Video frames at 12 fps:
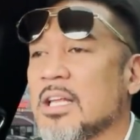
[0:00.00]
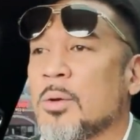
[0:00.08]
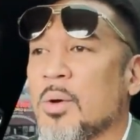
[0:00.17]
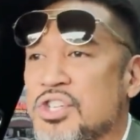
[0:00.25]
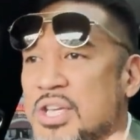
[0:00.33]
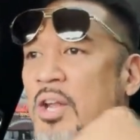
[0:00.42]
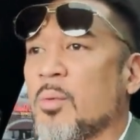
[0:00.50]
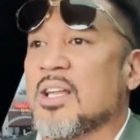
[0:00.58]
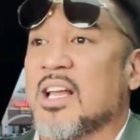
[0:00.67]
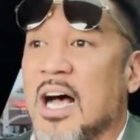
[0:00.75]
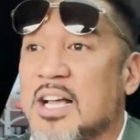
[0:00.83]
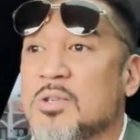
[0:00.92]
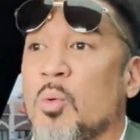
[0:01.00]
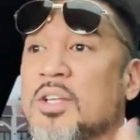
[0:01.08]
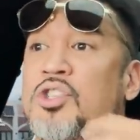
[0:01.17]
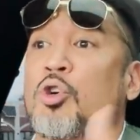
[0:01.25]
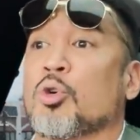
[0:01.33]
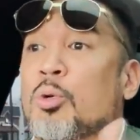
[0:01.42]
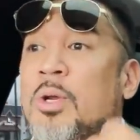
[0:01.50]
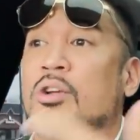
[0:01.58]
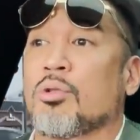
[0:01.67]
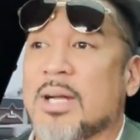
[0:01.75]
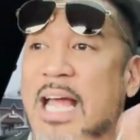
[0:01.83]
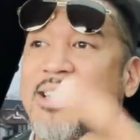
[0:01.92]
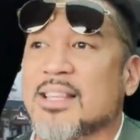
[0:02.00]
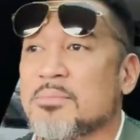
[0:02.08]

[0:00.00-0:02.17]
You wanna shadow the one that constantly wants to recreate